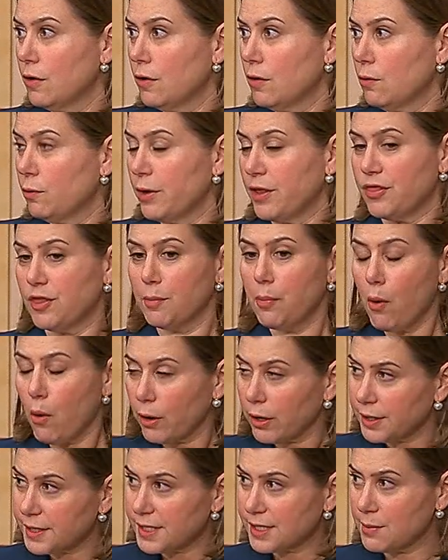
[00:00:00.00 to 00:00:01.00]
with the
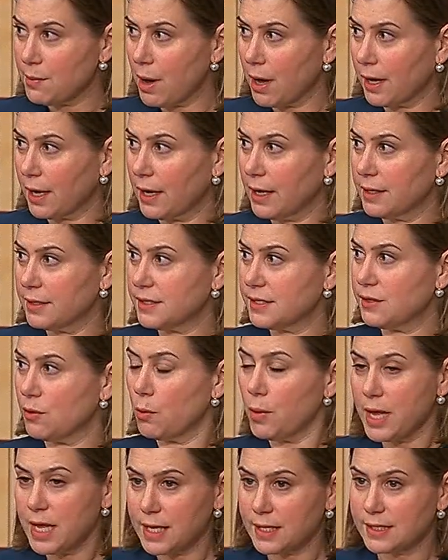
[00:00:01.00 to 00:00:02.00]
poorest among us, the
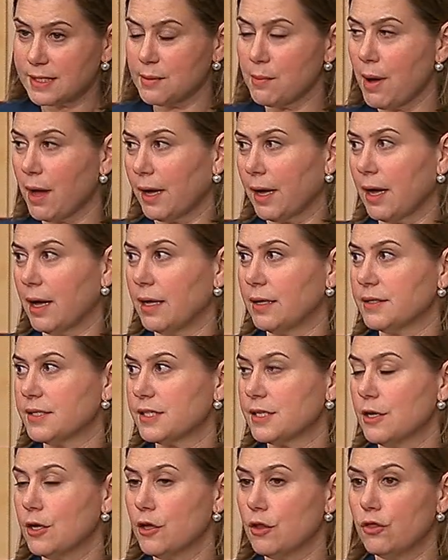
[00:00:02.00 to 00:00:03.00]
weakest among us,
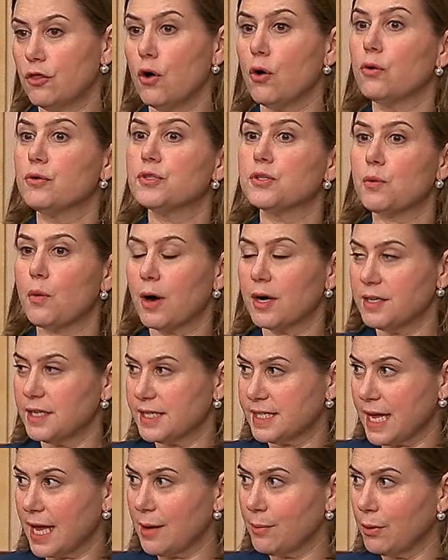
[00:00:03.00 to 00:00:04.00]
those who are
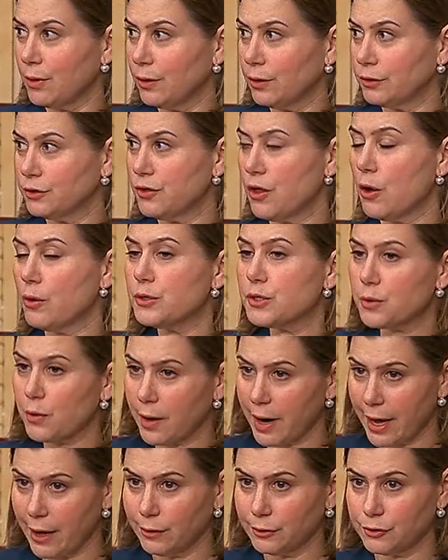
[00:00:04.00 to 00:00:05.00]
disabled, those who are
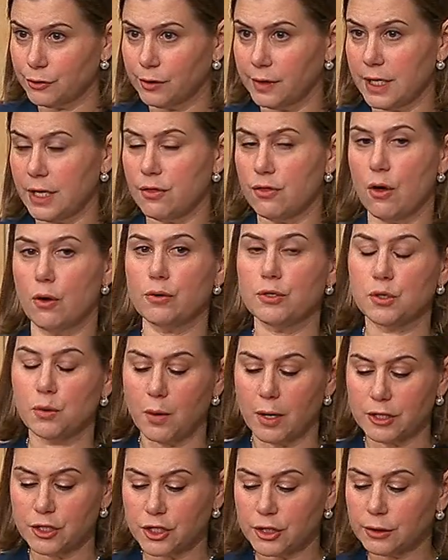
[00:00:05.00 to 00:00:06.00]
elderly, those who
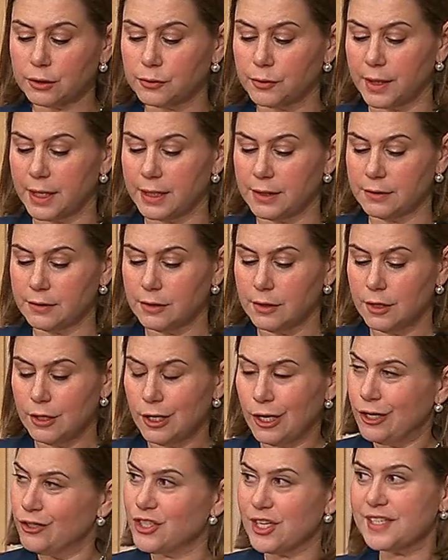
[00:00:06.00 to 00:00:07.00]
are children,
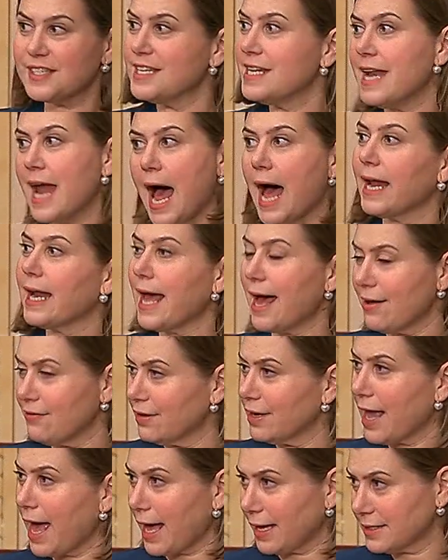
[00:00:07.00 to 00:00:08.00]
just not
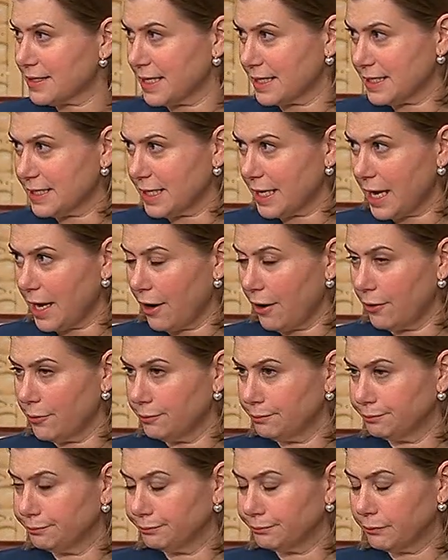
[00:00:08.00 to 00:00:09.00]
having access to care?
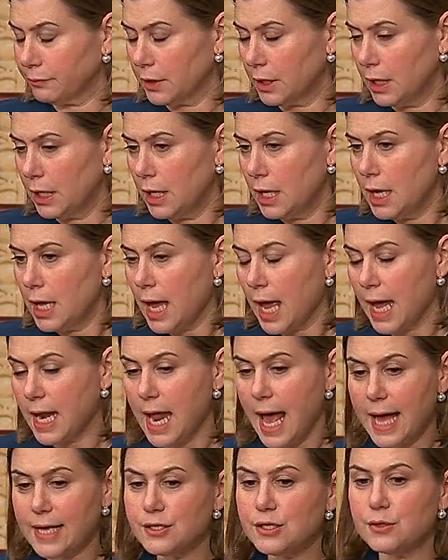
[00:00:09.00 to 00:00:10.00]
And
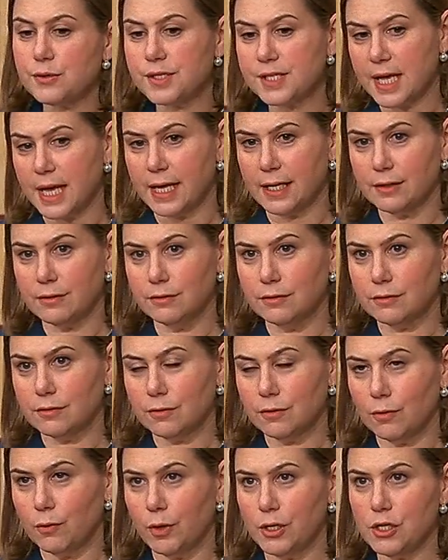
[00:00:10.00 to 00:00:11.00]
as you said,
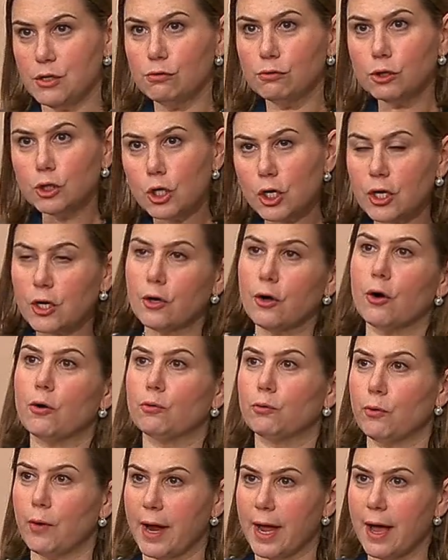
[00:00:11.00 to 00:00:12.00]
when you look
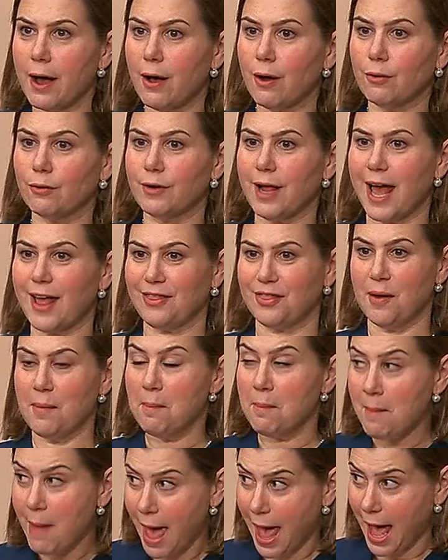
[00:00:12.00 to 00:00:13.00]
around at the
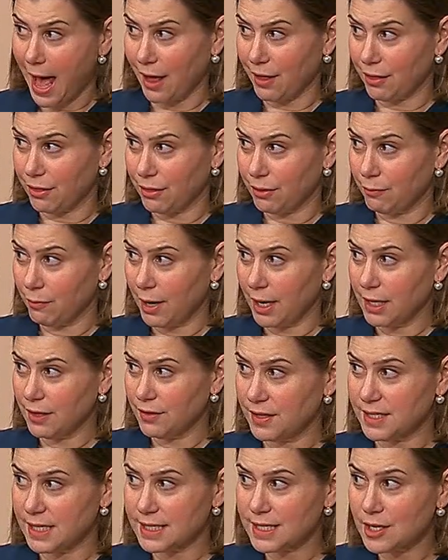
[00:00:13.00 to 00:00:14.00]
math, right?
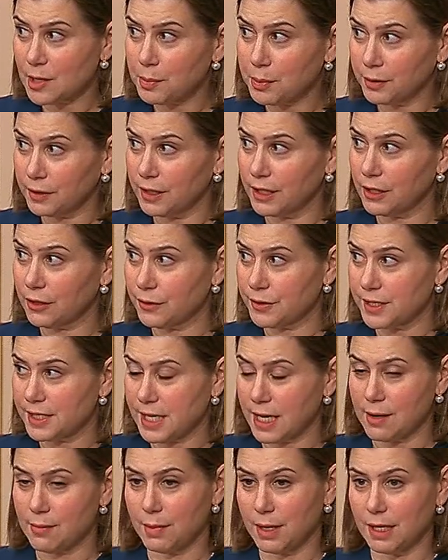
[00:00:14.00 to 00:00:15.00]
isn't a political
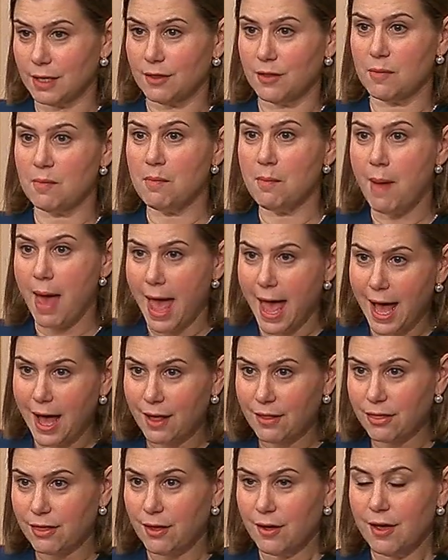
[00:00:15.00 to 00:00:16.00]
statement. The
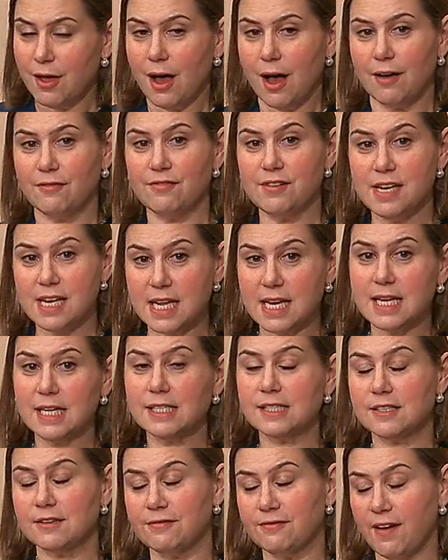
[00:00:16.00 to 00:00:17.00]
math of needing
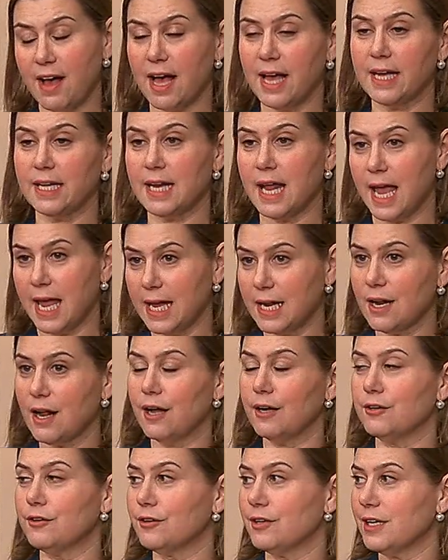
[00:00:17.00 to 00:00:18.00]
to find
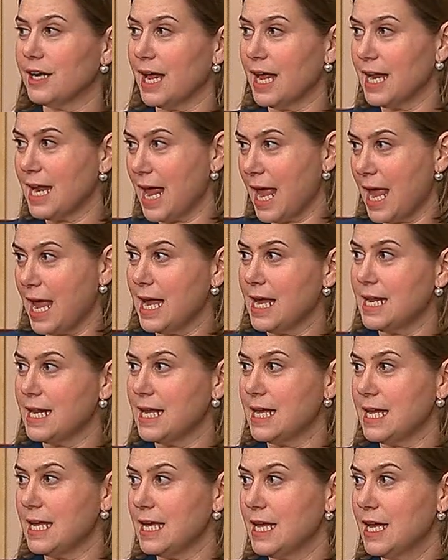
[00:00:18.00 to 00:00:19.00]

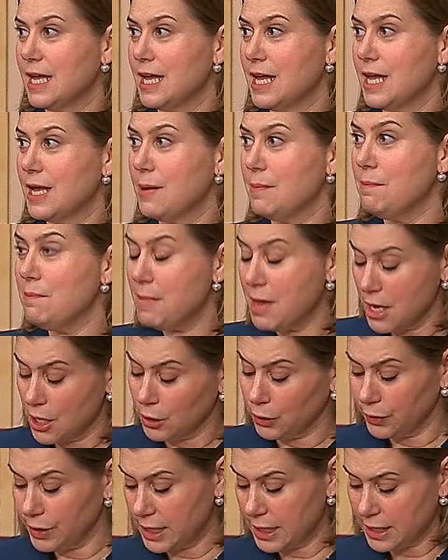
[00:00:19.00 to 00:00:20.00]
$880
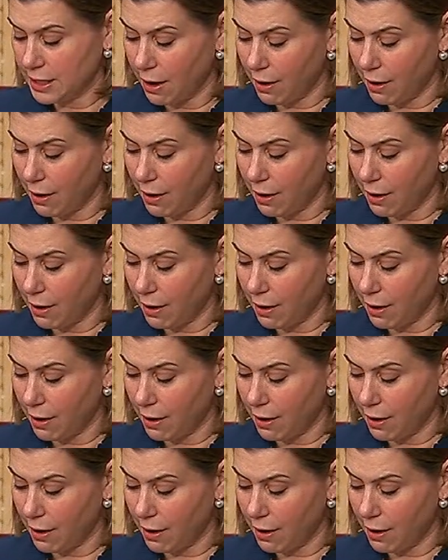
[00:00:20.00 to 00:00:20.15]
billion